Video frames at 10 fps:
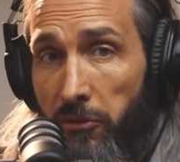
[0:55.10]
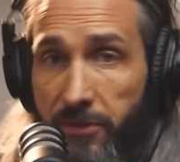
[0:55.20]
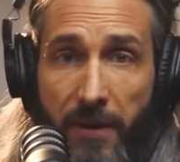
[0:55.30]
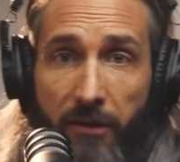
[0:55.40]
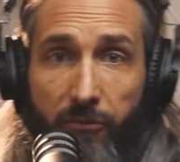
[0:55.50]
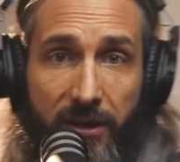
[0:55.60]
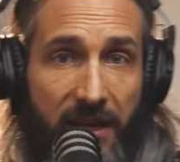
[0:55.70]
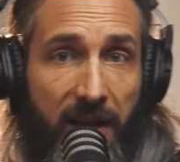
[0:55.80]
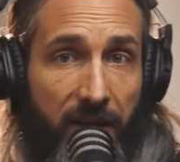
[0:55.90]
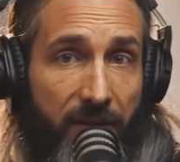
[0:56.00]
Or is it about
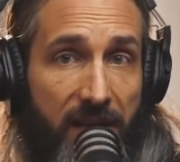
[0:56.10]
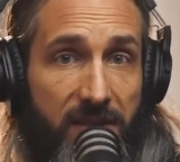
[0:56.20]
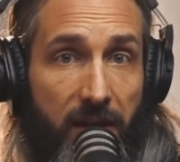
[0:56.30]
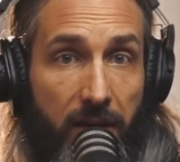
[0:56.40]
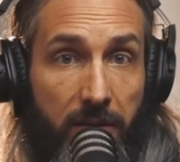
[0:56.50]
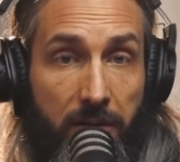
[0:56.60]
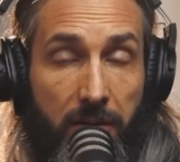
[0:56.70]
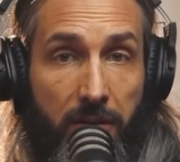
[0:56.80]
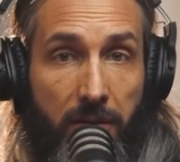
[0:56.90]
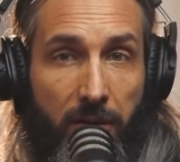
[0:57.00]
risking investing?
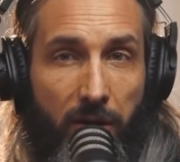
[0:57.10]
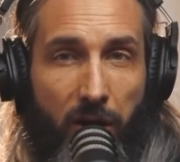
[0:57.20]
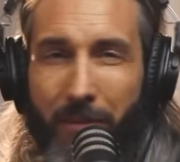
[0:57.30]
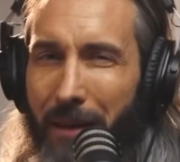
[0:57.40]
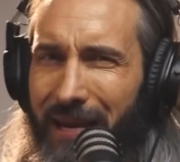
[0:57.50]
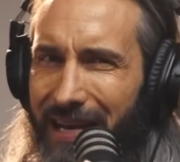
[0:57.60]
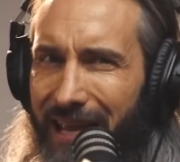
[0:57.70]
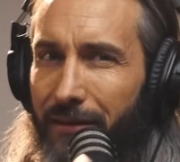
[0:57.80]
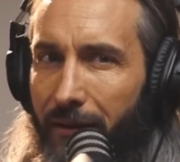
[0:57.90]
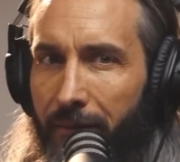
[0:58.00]
Or maybe
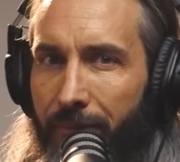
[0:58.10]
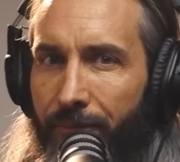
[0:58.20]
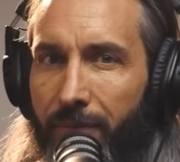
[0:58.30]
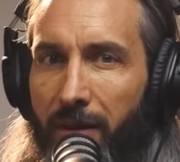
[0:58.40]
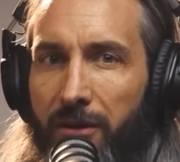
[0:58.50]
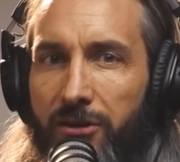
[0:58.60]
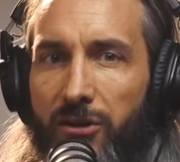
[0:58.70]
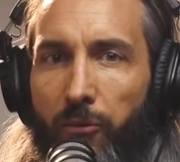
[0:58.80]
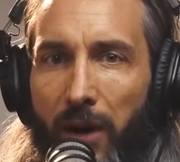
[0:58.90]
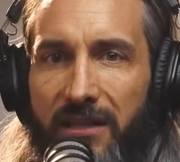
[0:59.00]
neither?
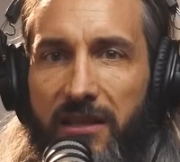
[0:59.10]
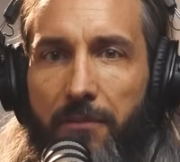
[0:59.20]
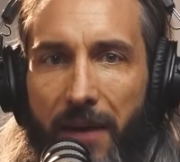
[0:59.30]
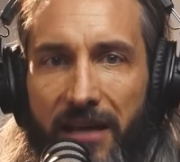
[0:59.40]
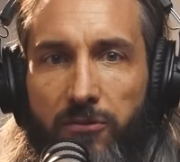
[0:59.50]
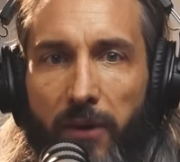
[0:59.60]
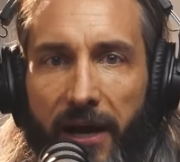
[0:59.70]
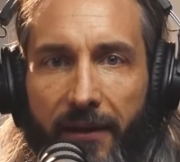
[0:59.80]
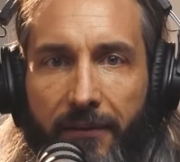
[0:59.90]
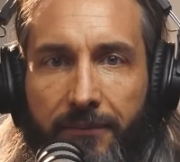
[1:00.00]
So, what's the best
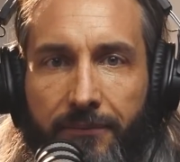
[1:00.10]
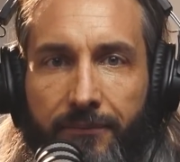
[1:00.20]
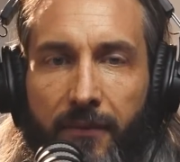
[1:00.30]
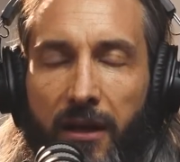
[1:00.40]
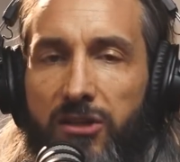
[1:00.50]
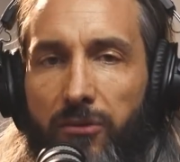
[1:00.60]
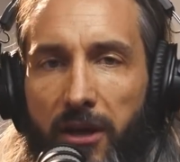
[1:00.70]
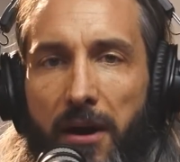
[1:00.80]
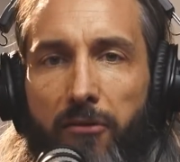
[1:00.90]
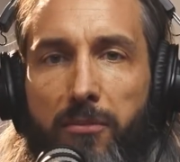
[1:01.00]
way? It's
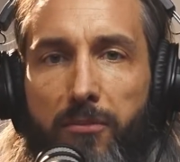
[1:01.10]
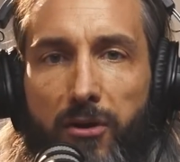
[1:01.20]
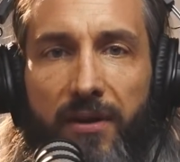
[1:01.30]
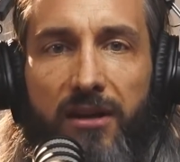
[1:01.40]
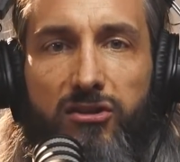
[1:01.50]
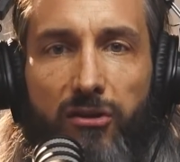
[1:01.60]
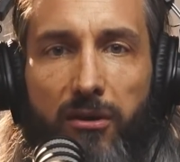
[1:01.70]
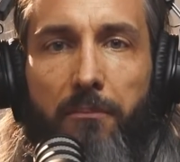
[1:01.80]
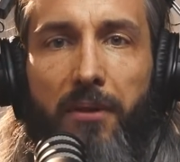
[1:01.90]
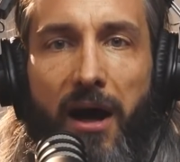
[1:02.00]
really about removing
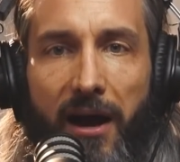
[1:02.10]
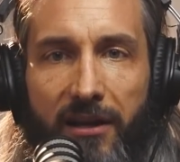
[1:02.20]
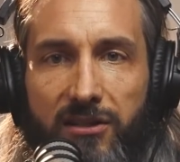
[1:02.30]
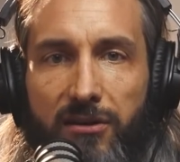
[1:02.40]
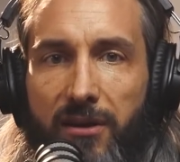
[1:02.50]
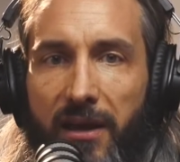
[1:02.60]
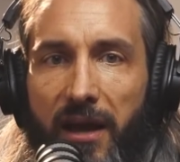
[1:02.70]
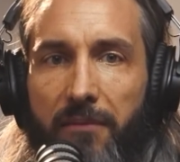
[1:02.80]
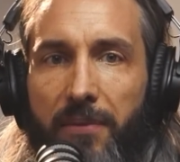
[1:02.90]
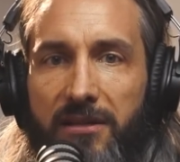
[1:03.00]
certain blocks so you can
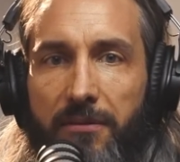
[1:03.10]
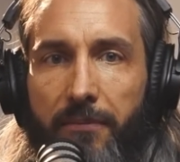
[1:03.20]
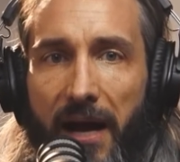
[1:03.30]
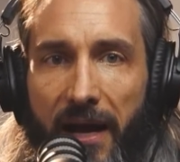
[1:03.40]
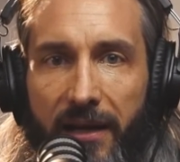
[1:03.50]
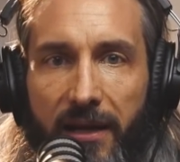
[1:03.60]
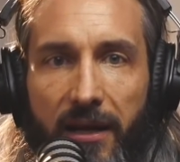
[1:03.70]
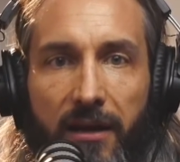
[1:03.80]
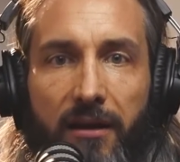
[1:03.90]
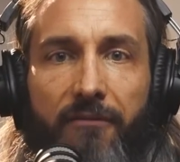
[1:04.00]
gain peace of mind,
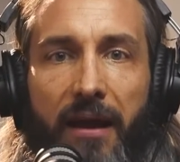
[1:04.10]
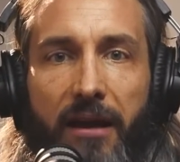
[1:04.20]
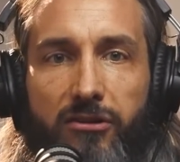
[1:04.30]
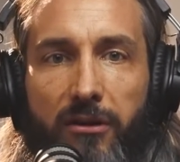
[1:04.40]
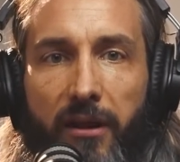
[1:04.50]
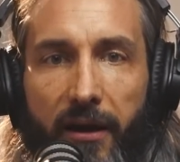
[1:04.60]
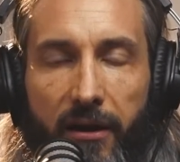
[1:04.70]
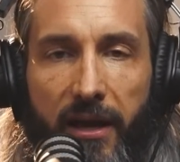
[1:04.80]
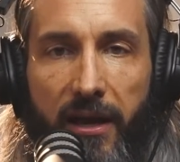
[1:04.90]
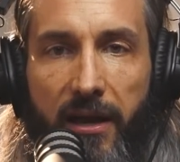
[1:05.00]
financial
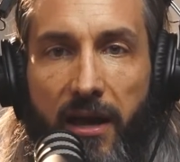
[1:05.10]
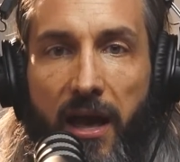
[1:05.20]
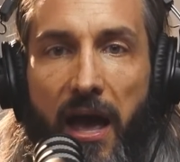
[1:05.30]
clarity,